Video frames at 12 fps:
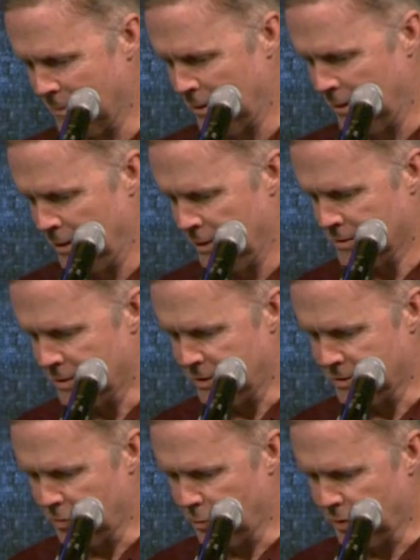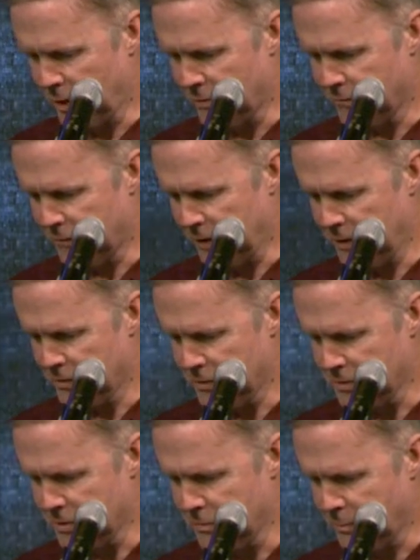It says, and without faith,
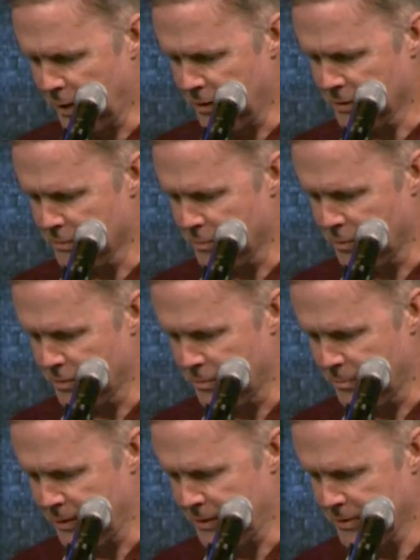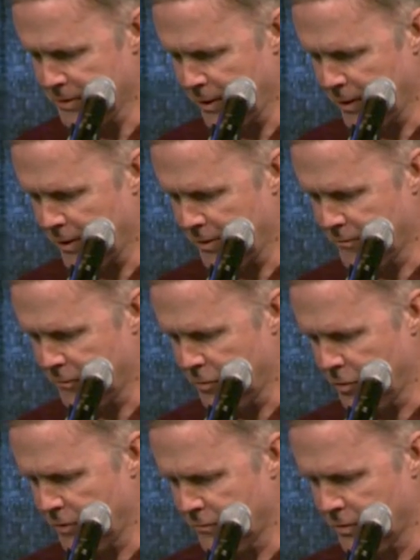it's impossible to please God,
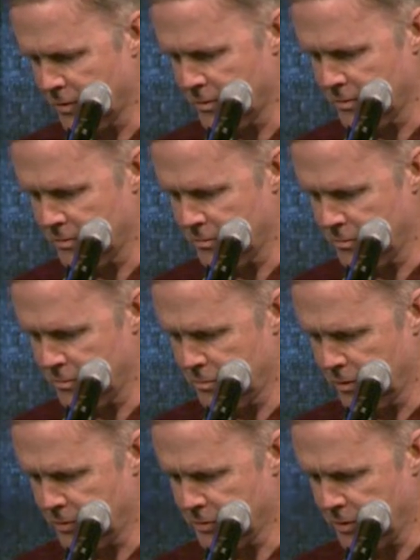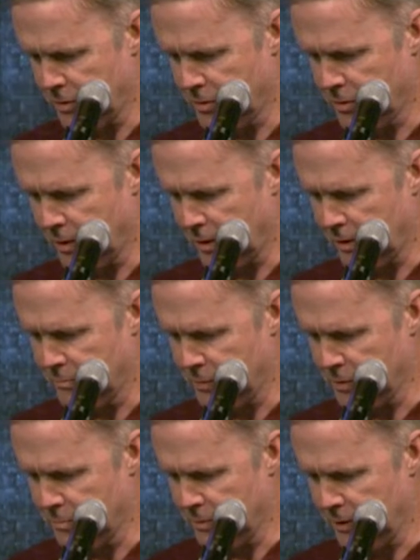for whoever draws near to God
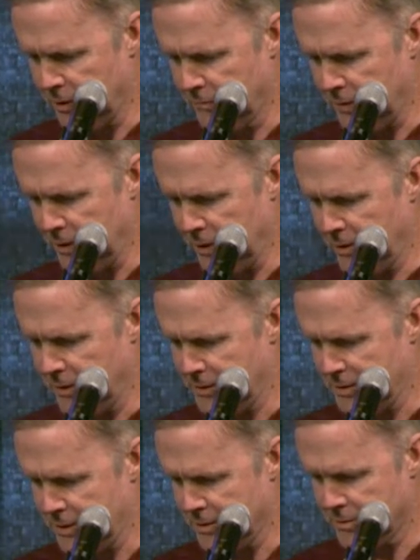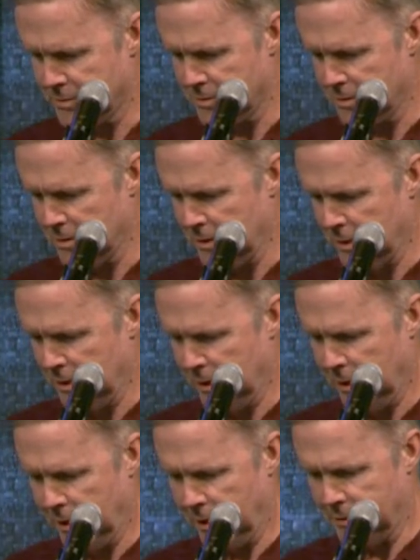must believe that he exists
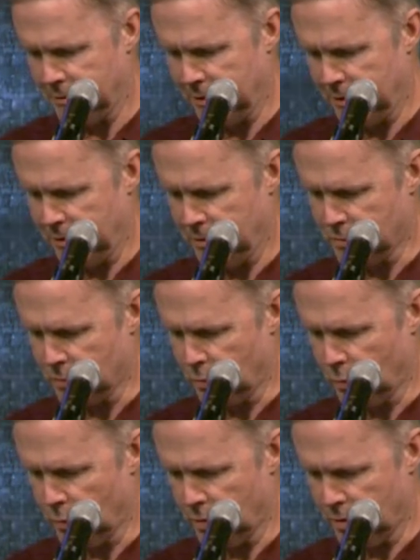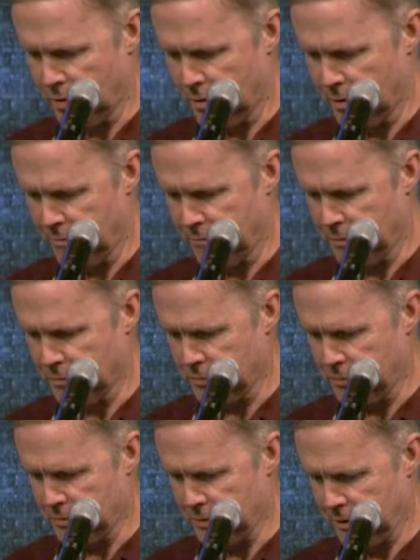and that he is a rewarder of those
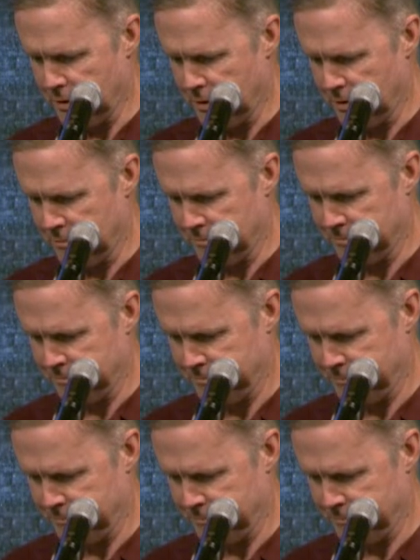who seek him.